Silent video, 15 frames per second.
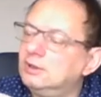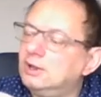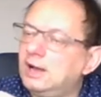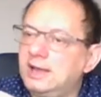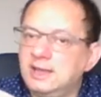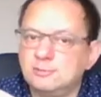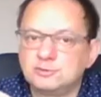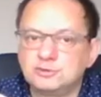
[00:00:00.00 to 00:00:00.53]

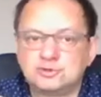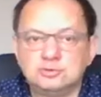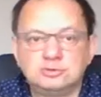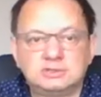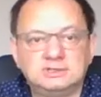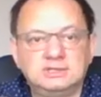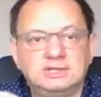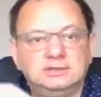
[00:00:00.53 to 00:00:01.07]
I am
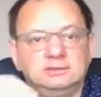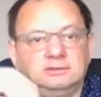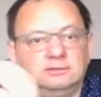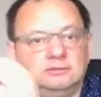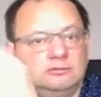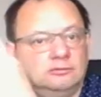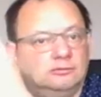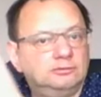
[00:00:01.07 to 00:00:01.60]
sure that
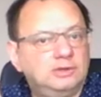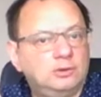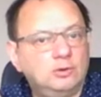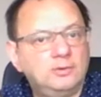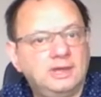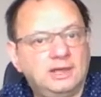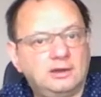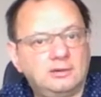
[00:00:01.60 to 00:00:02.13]
the
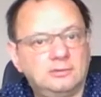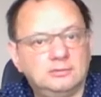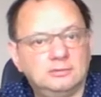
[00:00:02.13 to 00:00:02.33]
other